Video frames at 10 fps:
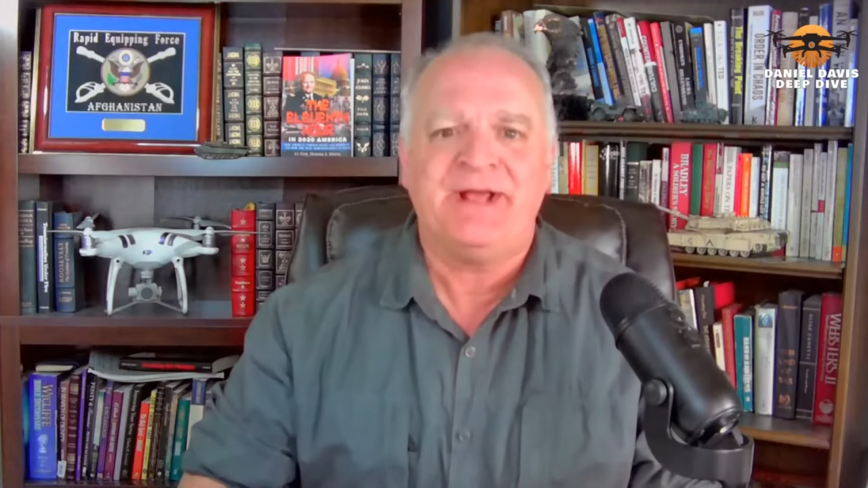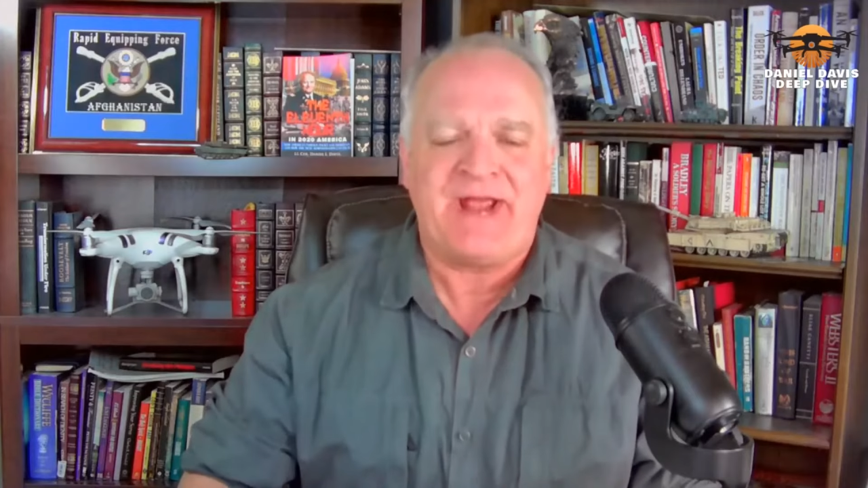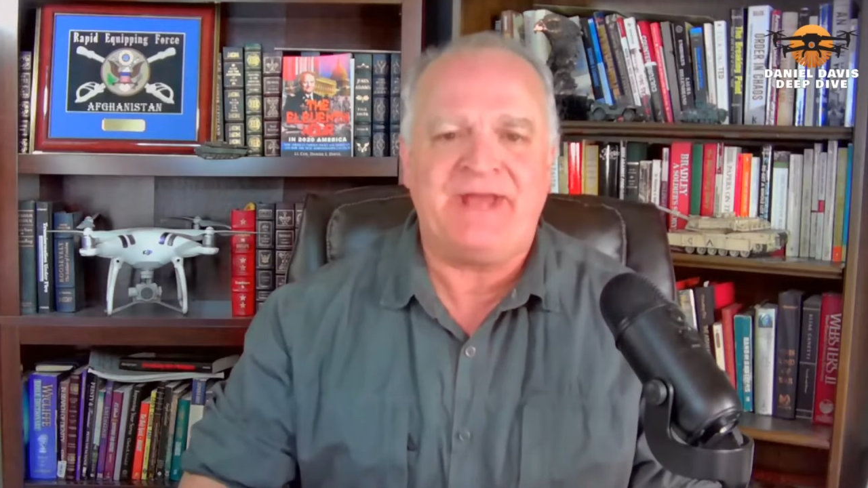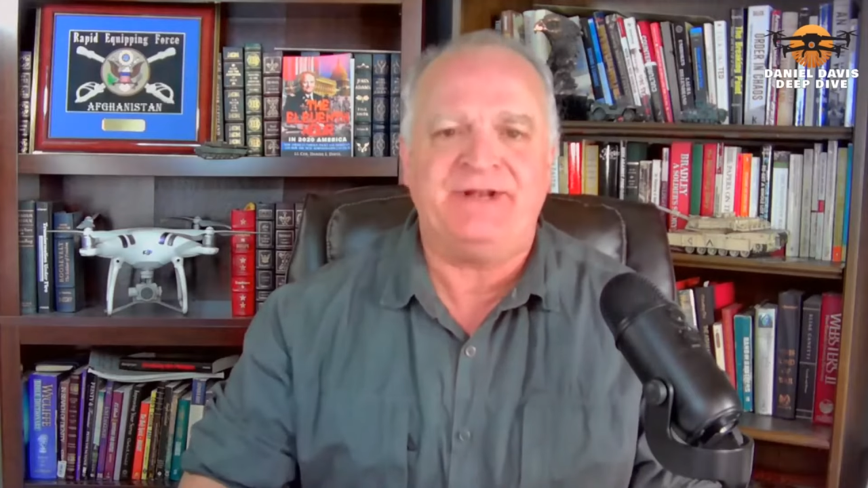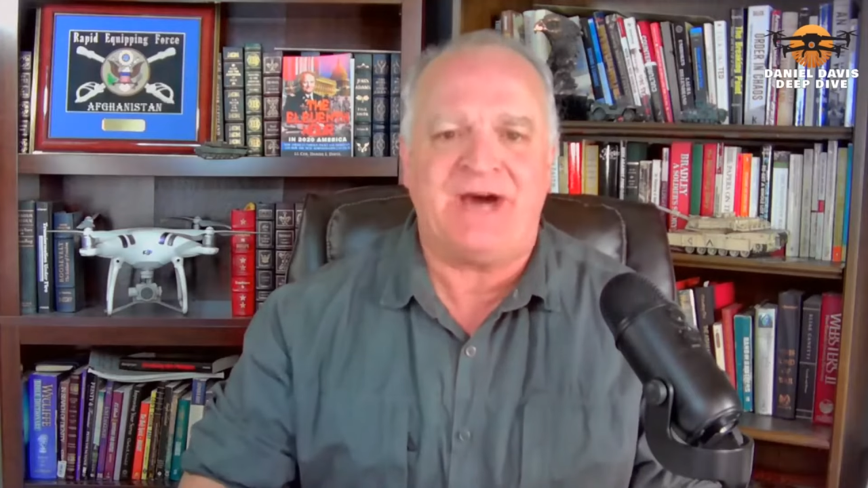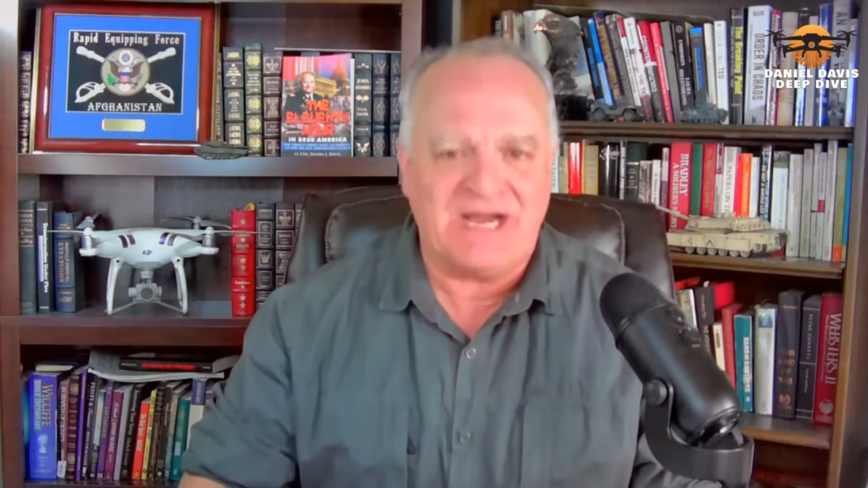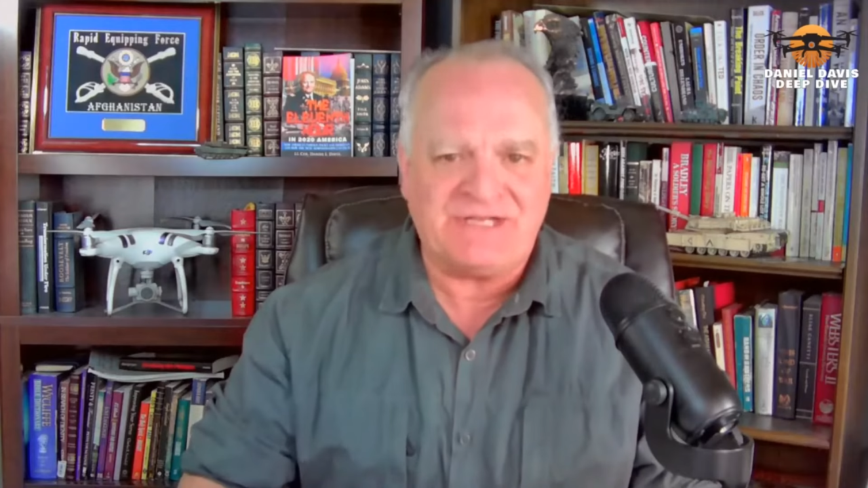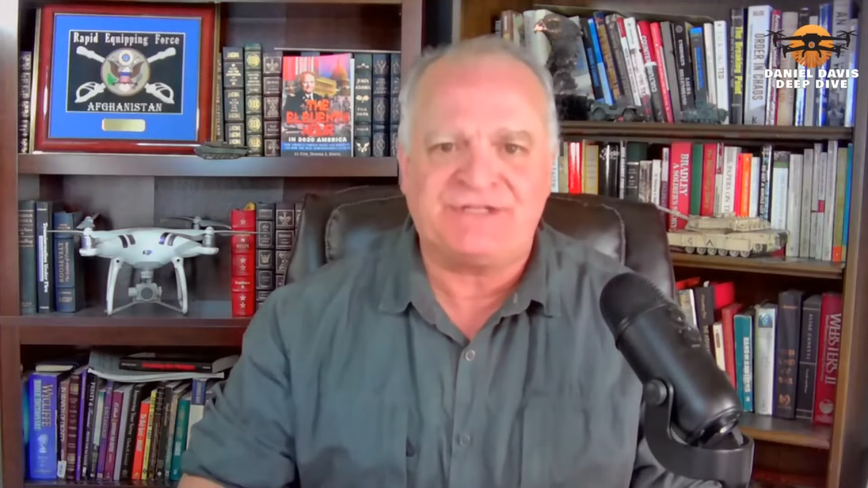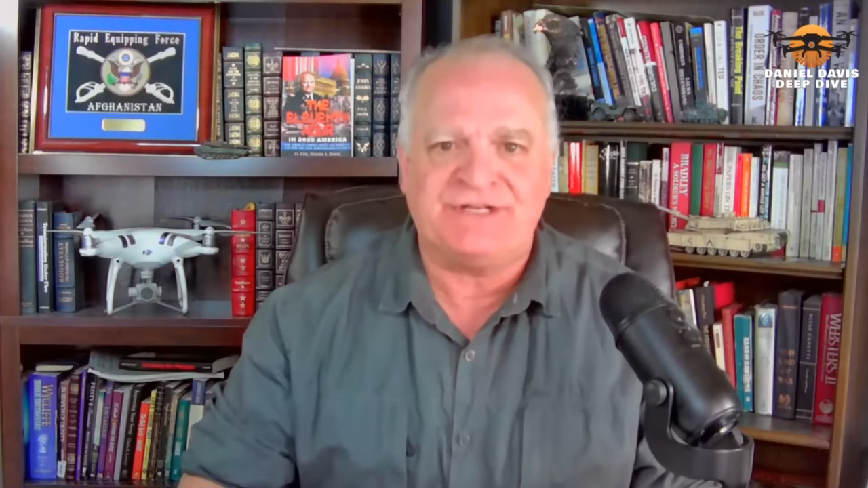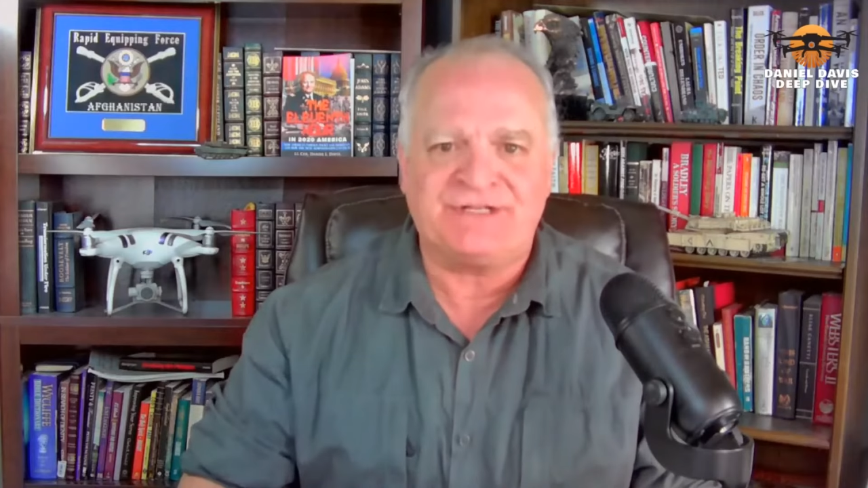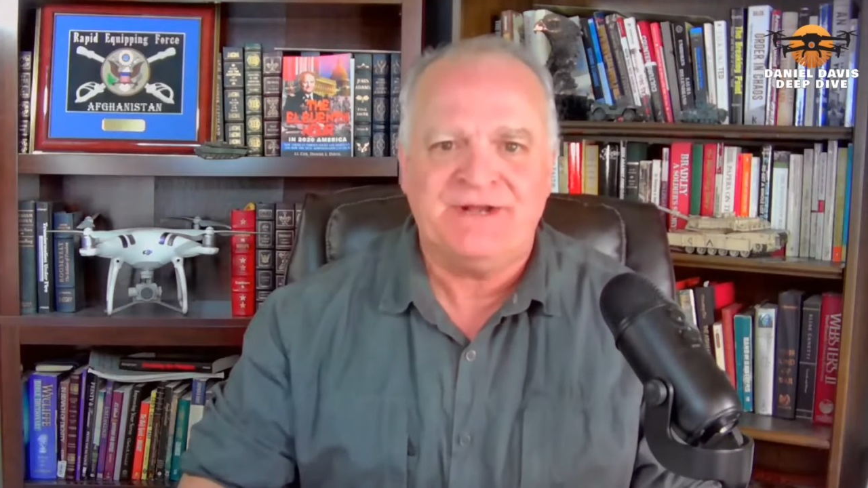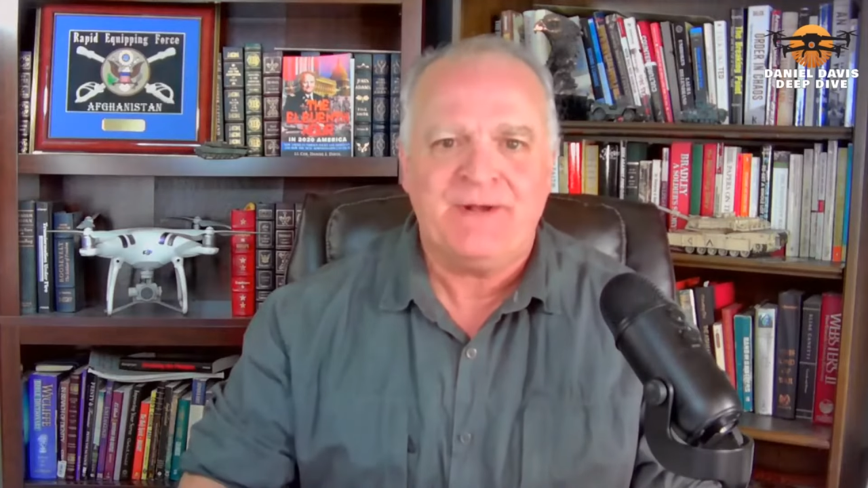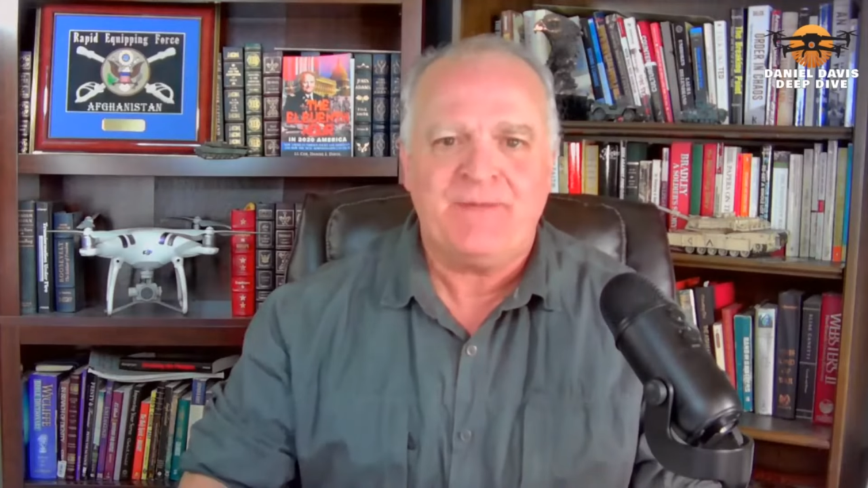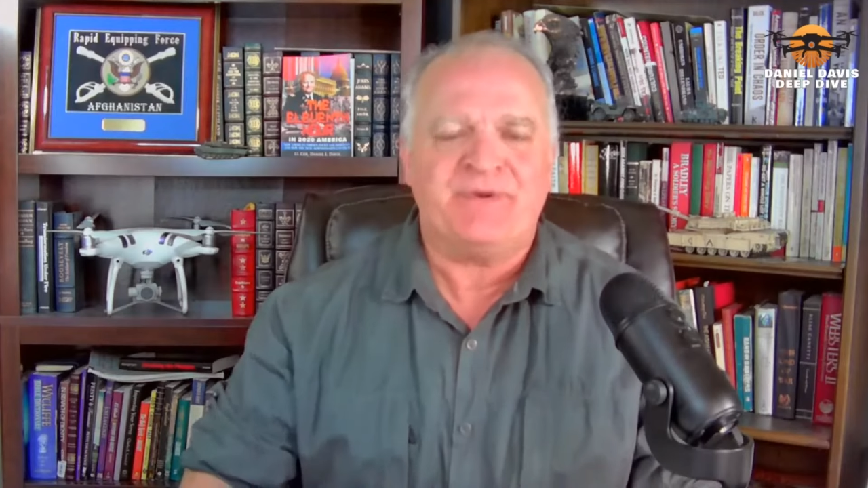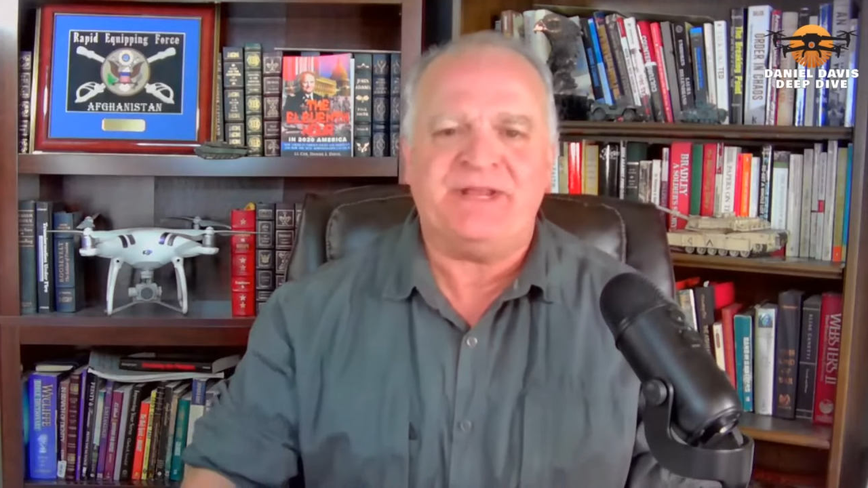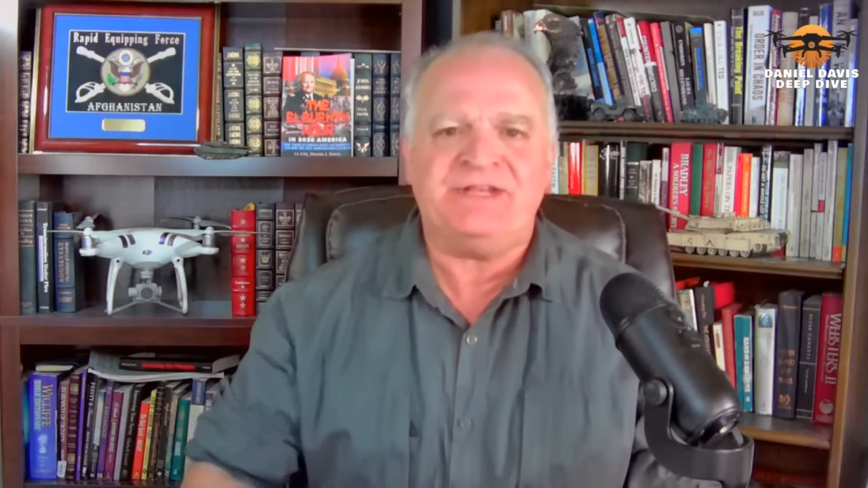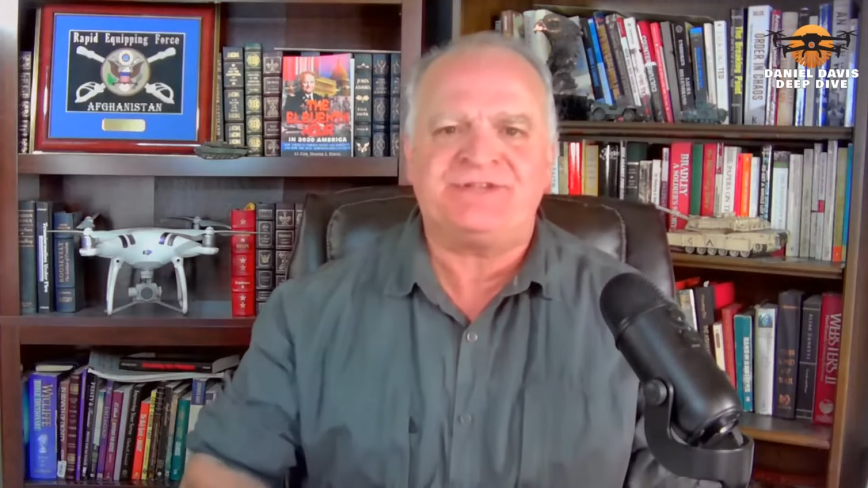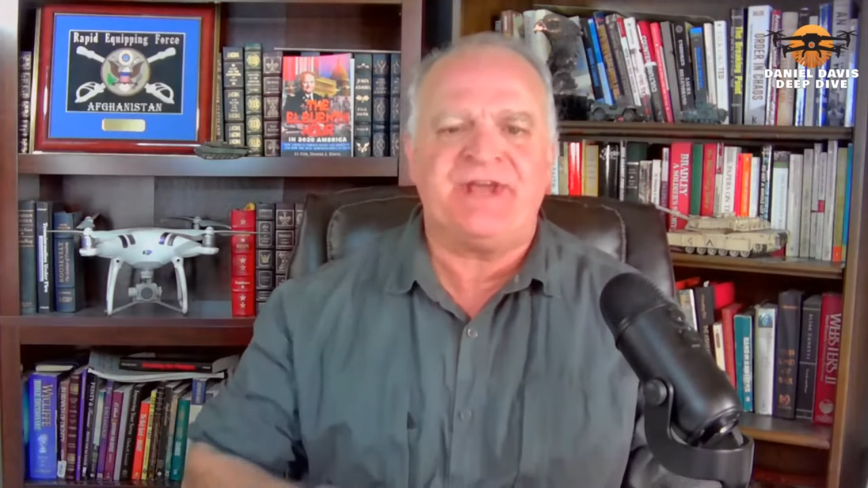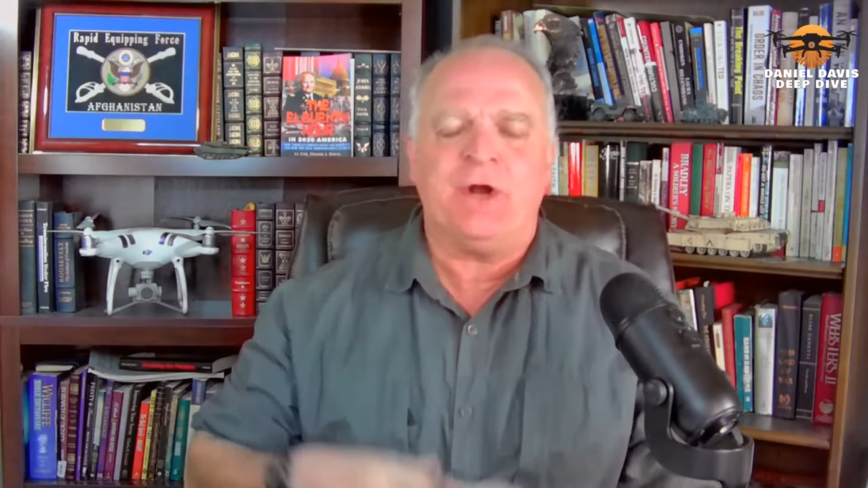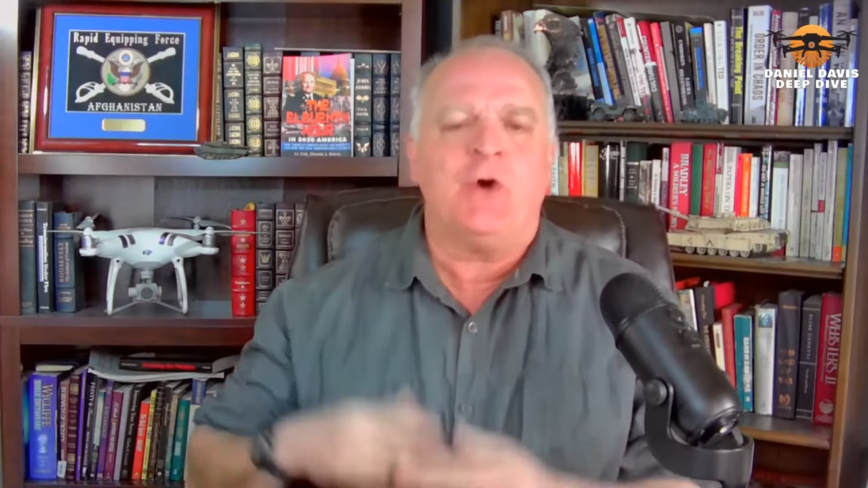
and ISIS. But he's saying,